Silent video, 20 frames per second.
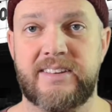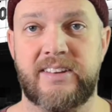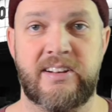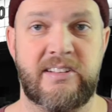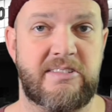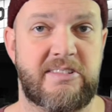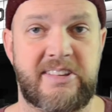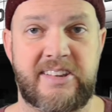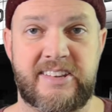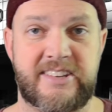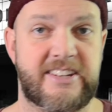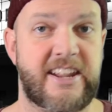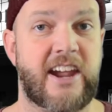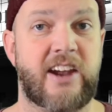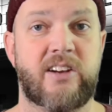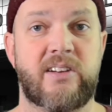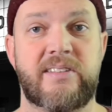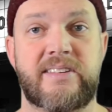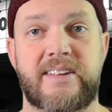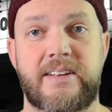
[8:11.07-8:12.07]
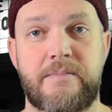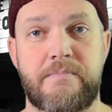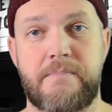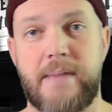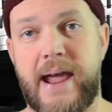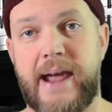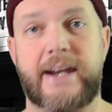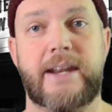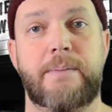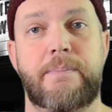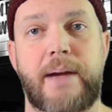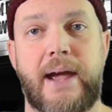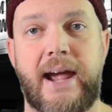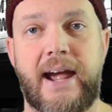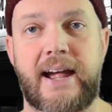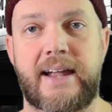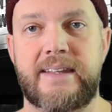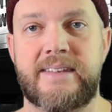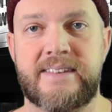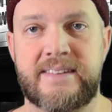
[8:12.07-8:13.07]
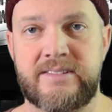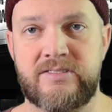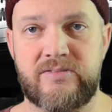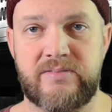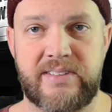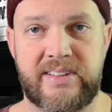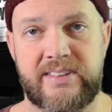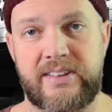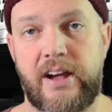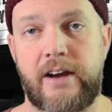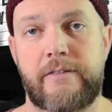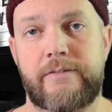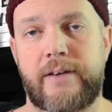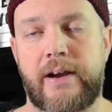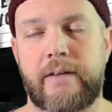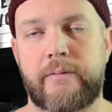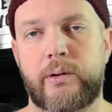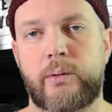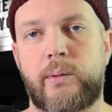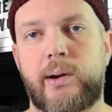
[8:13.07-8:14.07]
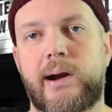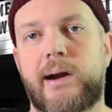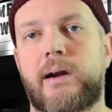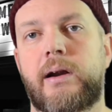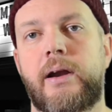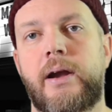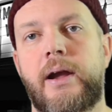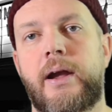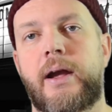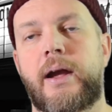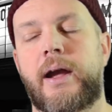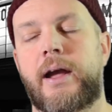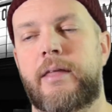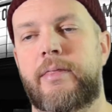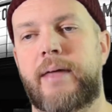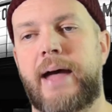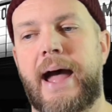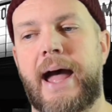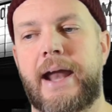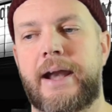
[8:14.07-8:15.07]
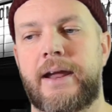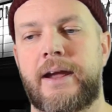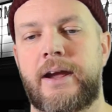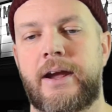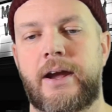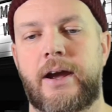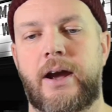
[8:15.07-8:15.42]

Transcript: There's stairs and mani pads and stuff everywhere that